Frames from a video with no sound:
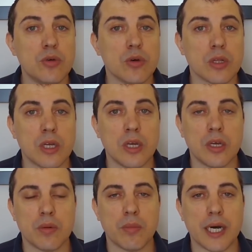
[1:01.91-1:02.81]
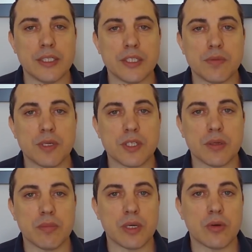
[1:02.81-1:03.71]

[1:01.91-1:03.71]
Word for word: cool by dismissing